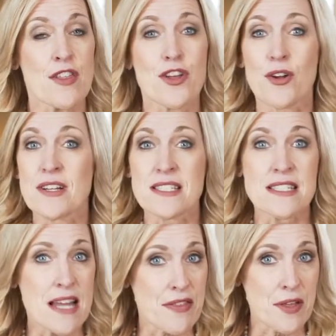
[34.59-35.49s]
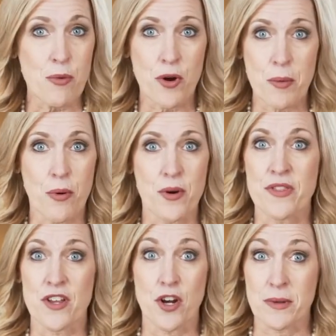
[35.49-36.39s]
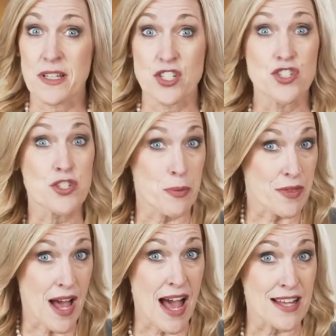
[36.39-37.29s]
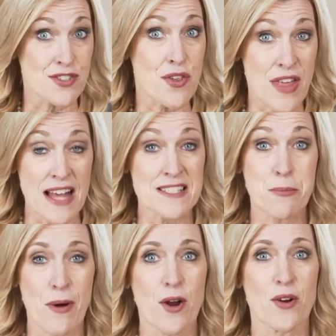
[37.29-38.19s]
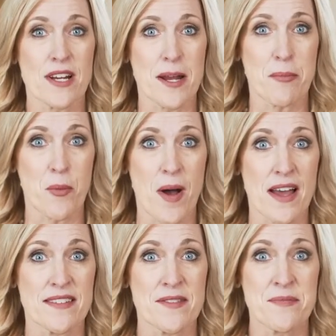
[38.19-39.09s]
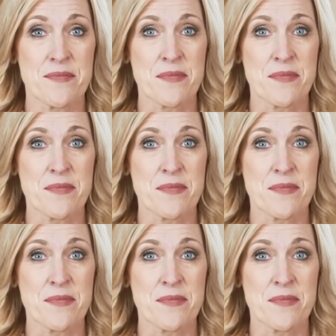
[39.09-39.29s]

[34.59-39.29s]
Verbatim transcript: There is nothing more important than our relationship with God, so that's priority number one.